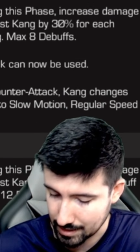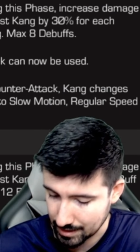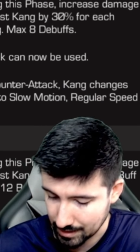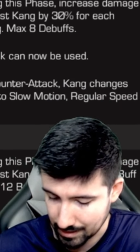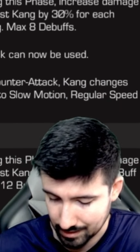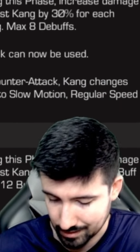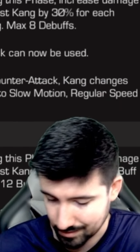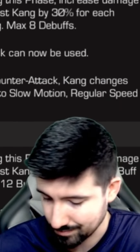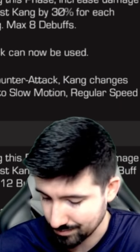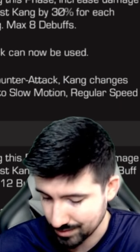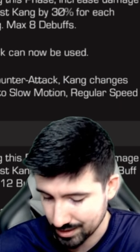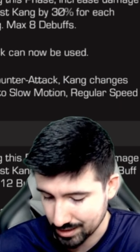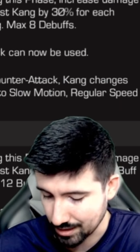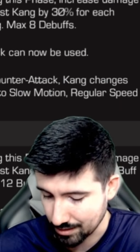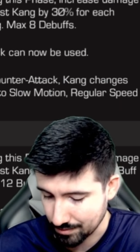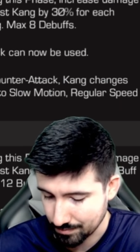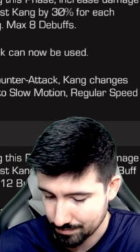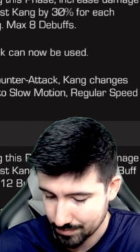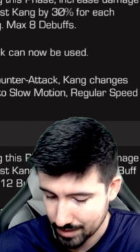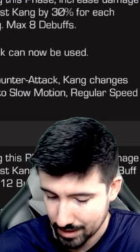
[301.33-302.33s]
and
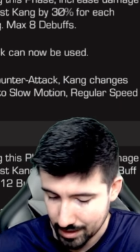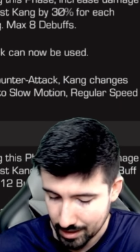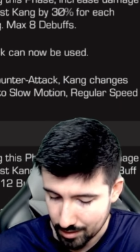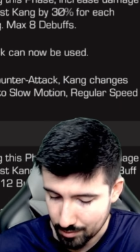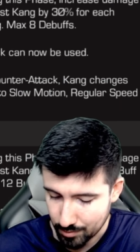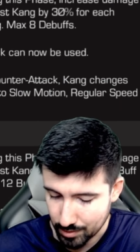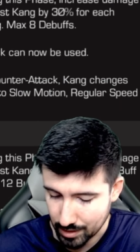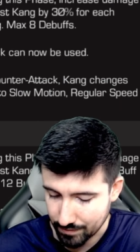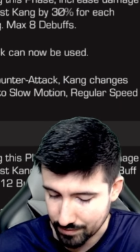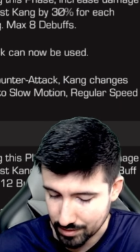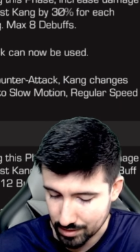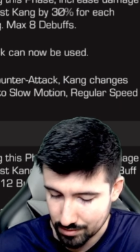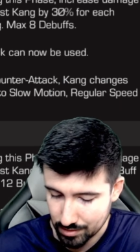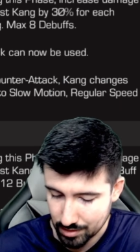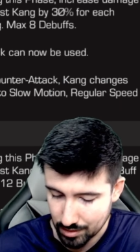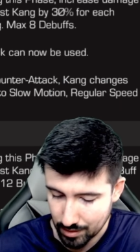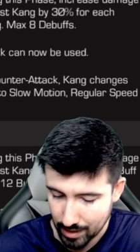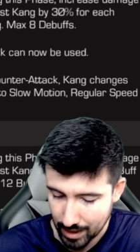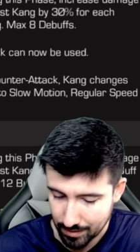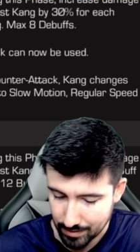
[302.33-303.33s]
whatever,
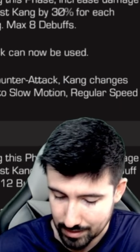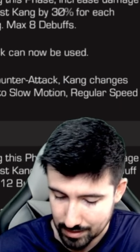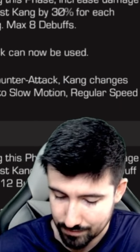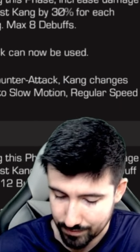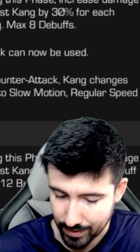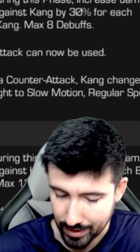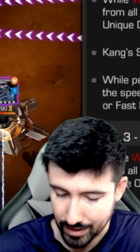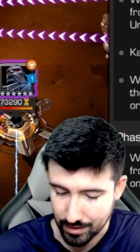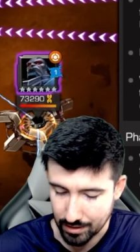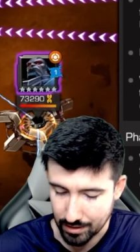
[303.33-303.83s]
how this fight